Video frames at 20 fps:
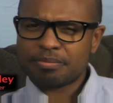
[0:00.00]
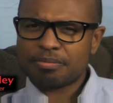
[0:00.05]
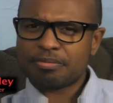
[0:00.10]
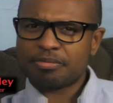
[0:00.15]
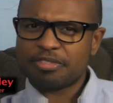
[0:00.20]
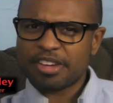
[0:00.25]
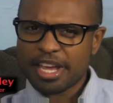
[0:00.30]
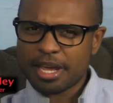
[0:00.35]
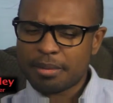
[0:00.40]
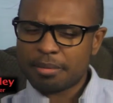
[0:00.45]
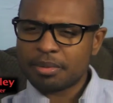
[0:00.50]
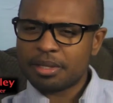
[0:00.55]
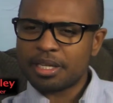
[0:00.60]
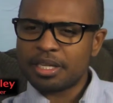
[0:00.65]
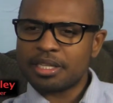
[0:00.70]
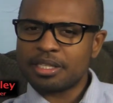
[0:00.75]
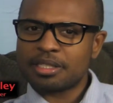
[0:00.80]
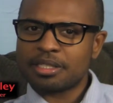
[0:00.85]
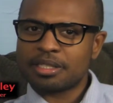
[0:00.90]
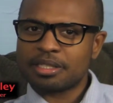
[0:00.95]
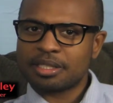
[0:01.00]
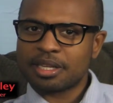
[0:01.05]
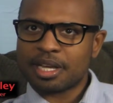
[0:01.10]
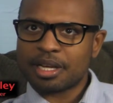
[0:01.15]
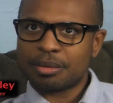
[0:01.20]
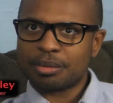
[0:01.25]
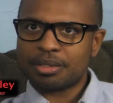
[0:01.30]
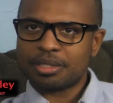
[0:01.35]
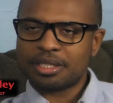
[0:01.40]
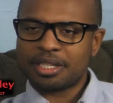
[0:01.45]
family is,
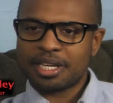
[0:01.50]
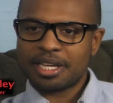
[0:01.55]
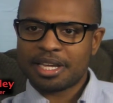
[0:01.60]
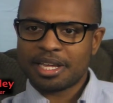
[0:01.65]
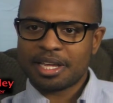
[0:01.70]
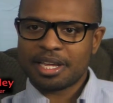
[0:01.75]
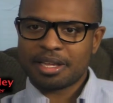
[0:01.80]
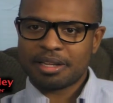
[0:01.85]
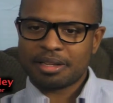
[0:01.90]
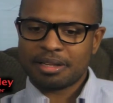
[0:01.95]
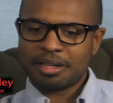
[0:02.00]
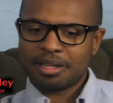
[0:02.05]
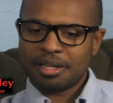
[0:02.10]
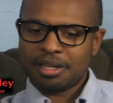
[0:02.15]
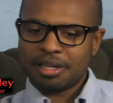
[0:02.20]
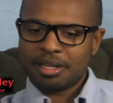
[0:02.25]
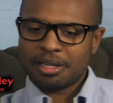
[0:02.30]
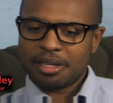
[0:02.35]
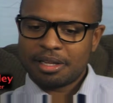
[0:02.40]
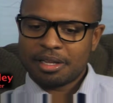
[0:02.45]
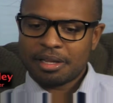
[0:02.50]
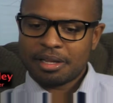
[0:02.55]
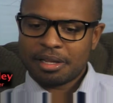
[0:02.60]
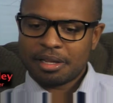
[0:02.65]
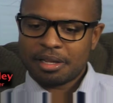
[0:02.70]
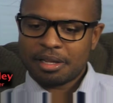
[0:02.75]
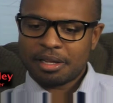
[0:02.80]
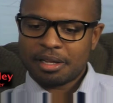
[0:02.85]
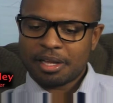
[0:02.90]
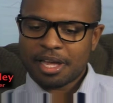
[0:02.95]
I would say,
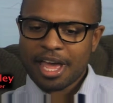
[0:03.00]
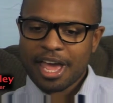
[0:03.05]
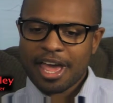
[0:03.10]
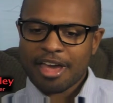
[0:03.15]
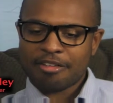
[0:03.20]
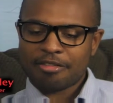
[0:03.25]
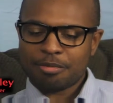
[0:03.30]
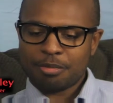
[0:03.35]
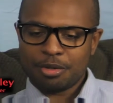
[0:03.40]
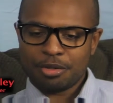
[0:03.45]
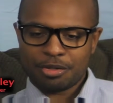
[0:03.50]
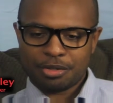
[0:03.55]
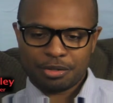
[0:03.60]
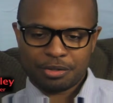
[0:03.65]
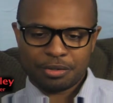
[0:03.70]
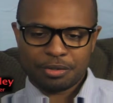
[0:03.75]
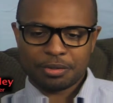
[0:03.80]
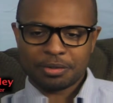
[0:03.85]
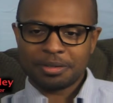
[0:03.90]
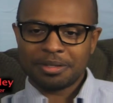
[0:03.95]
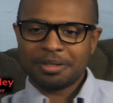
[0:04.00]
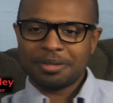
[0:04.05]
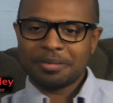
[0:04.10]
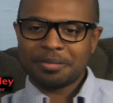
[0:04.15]
half musical.